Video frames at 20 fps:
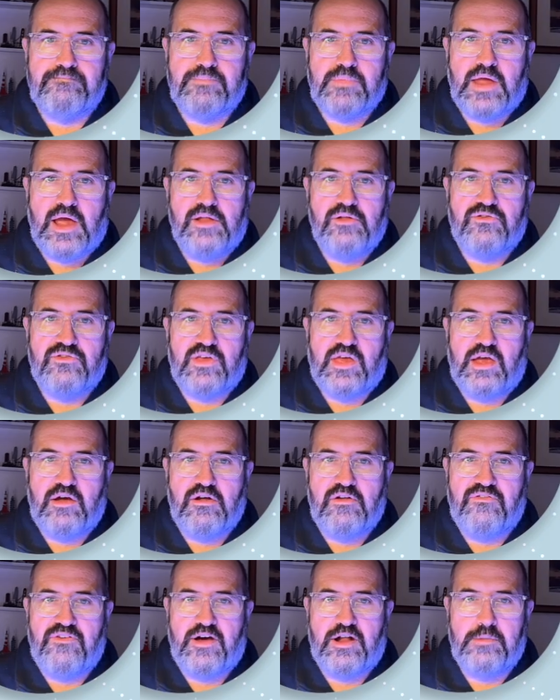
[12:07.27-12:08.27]
And you'll see here
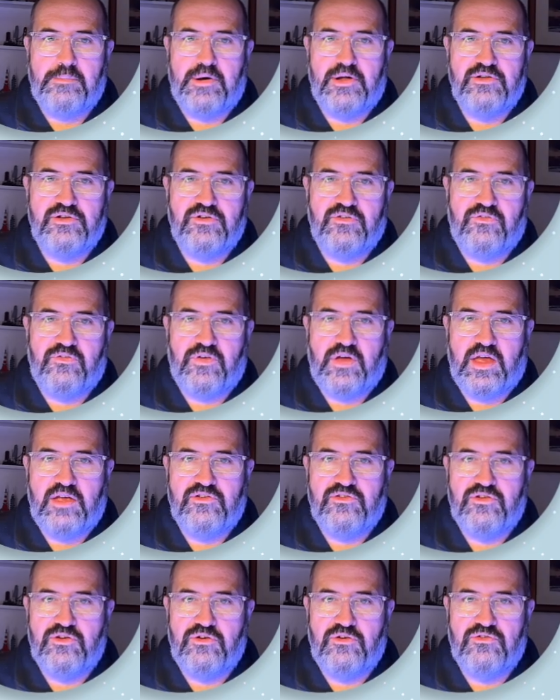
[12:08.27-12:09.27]
it found a bunch of
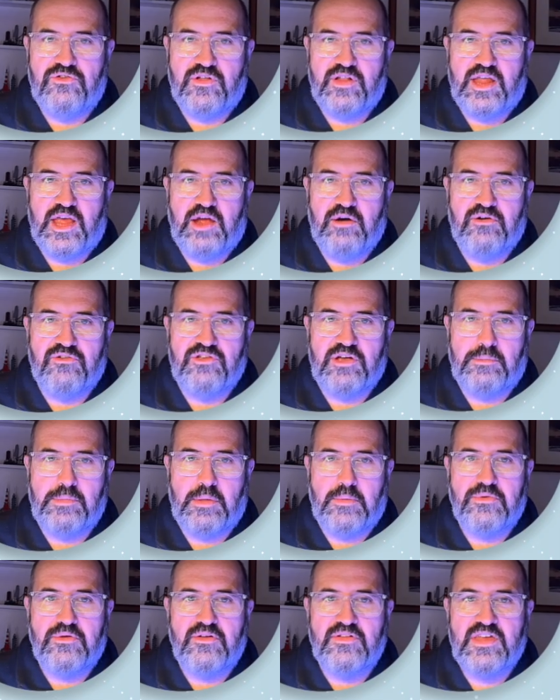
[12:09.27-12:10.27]
issues, and here are some of
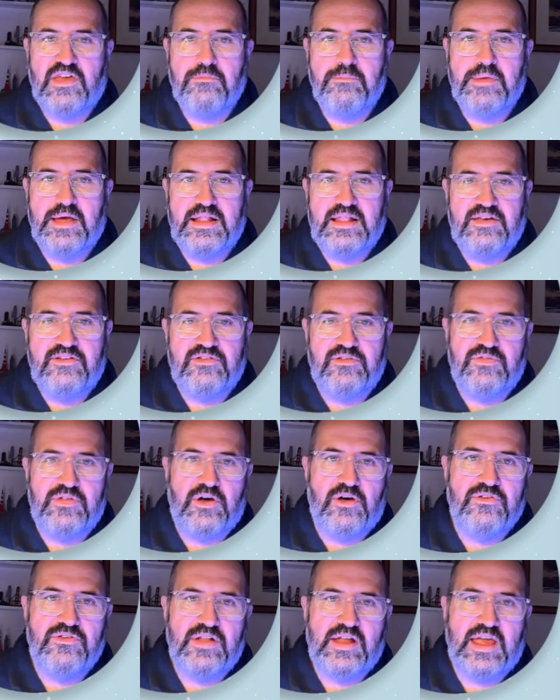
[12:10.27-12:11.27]
them. So it's given me a list of
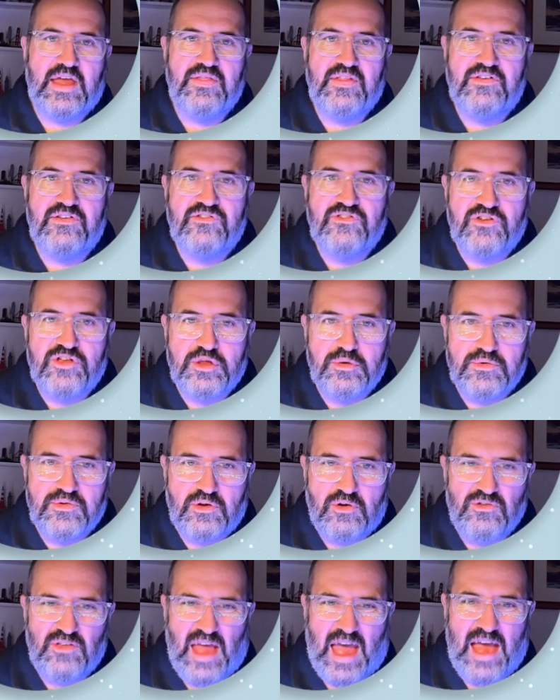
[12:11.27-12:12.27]
those. And again, this is just the
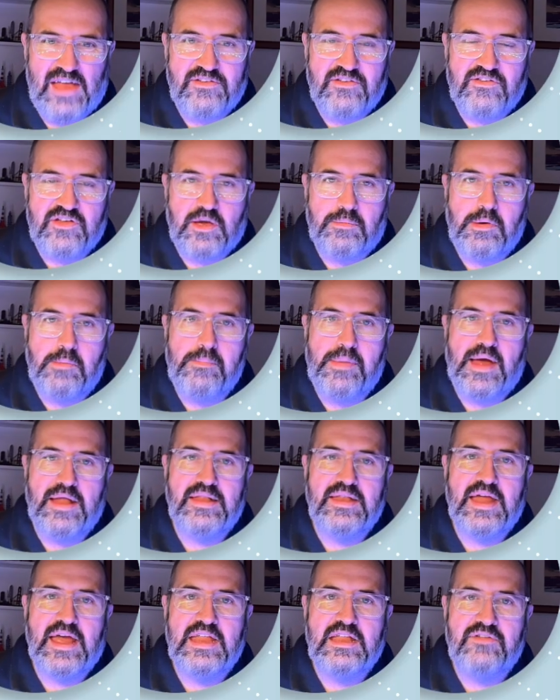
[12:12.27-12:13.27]
results as it's coming back
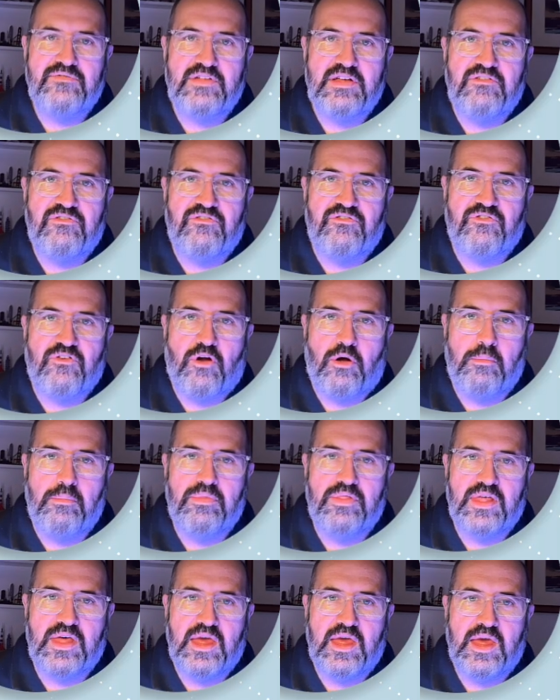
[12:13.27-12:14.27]
natively from
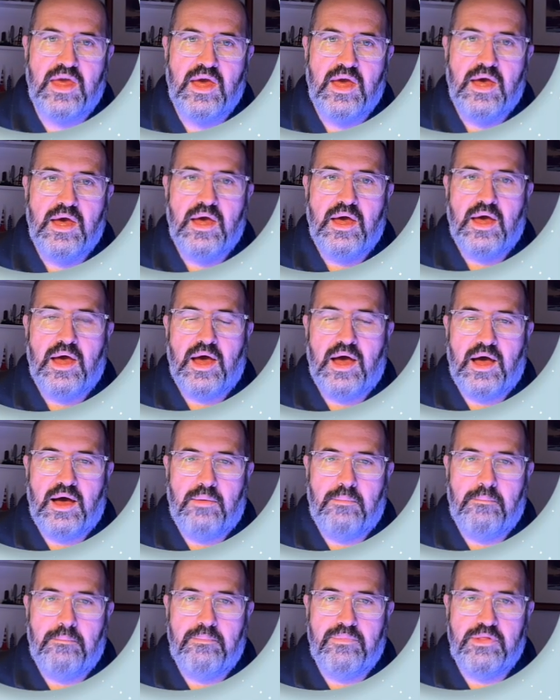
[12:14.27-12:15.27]
the
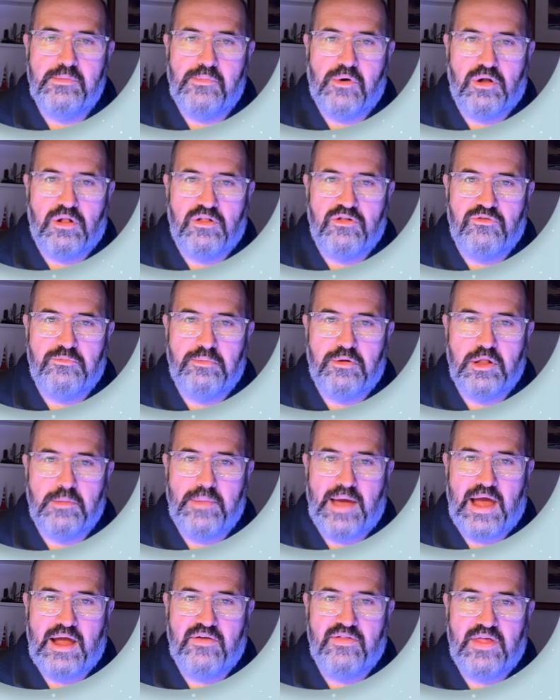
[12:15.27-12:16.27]
model that's pulling
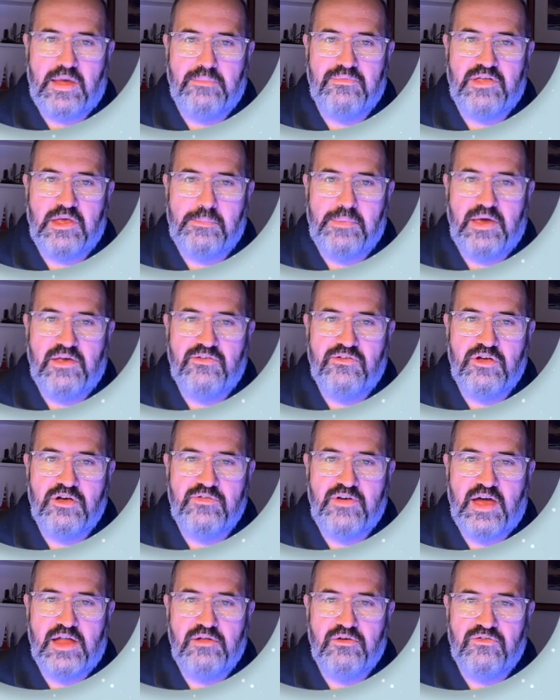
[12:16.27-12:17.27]
back on the MCP server.
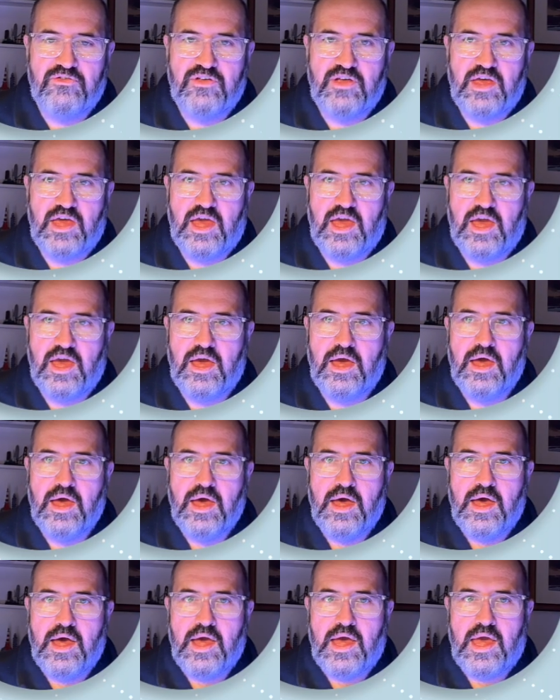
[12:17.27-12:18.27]
And you'll see here
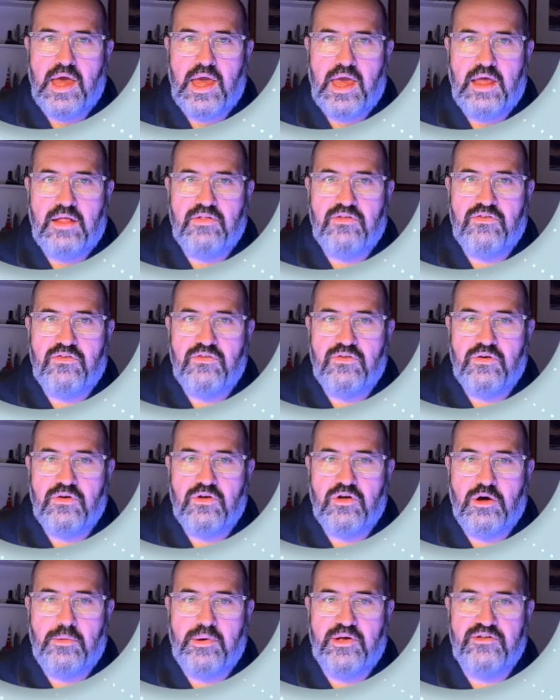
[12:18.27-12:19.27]
it's
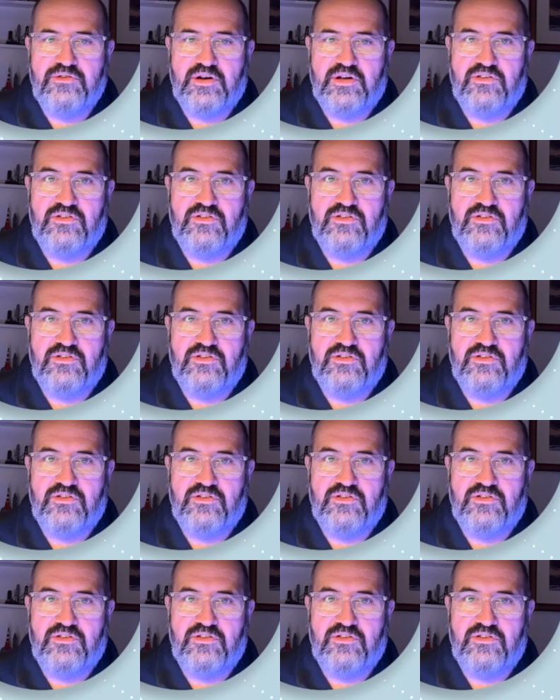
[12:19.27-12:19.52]
got my structure.